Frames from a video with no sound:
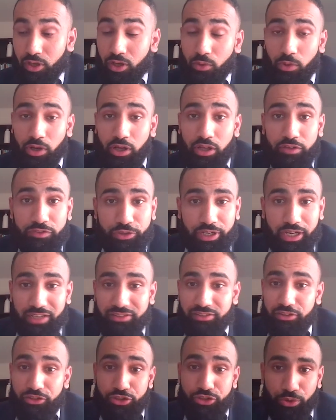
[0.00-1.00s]
Well, if you
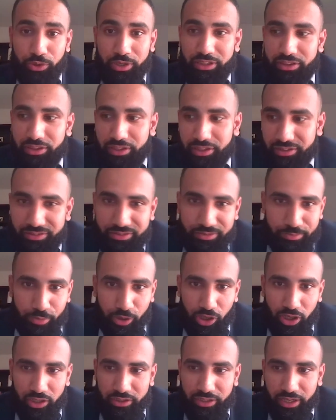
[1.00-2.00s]
guys enjoyed this
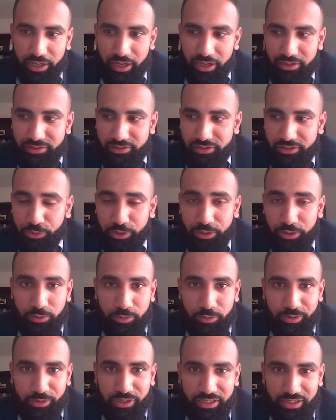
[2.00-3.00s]
podcast, we
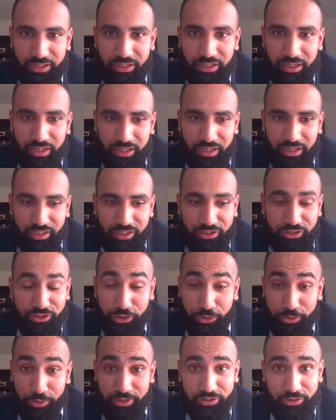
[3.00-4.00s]
will be
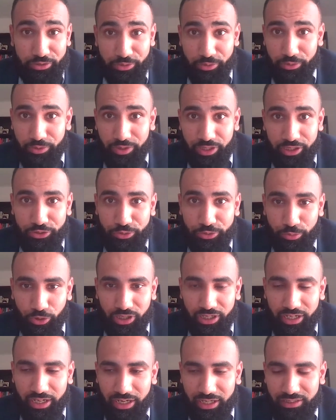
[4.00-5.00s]
continuing to issue
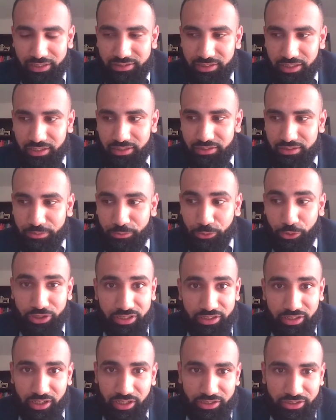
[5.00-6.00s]
more content, more
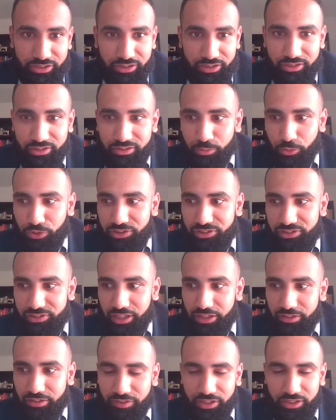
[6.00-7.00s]
deductions, more
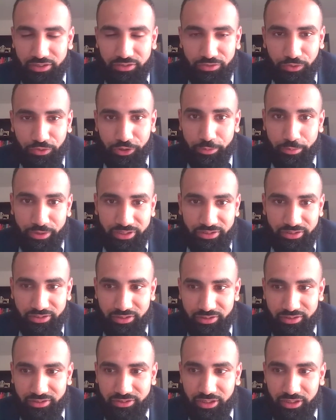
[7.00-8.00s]
savings for your
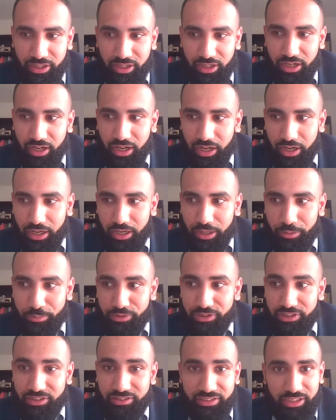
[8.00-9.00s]
business.
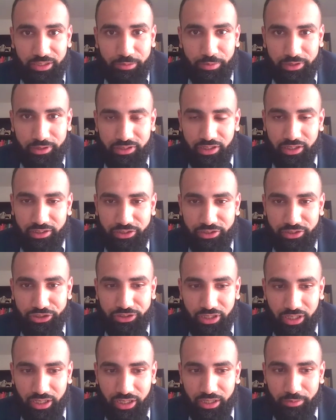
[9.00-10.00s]
Please keep in
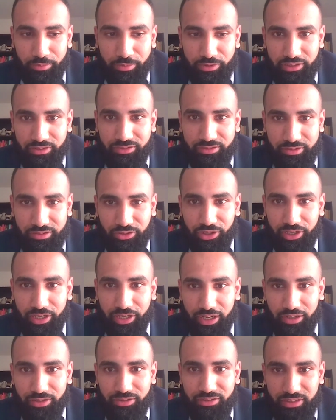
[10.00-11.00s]
touch. Please look
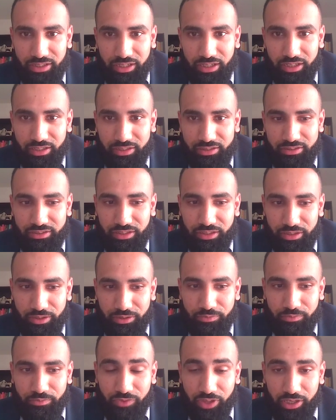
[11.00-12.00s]
out. And
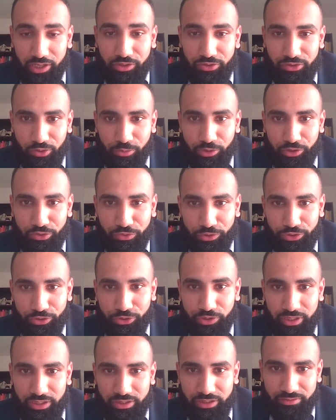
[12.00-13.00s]
thank you so much for
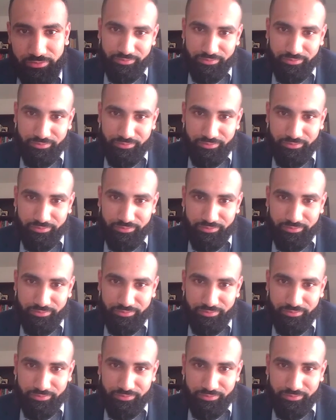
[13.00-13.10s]
joining.